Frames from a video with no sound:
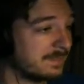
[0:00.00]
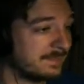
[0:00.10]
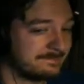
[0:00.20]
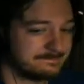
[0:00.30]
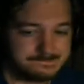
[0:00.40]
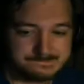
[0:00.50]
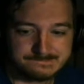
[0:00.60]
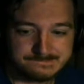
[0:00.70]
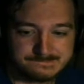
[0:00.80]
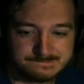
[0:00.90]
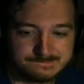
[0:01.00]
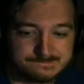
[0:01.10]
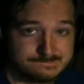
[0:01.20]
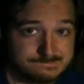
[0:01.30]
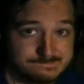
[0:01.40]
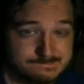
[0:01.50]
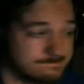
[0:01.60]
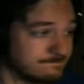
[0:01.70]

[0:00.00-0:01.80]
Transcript: [no speech]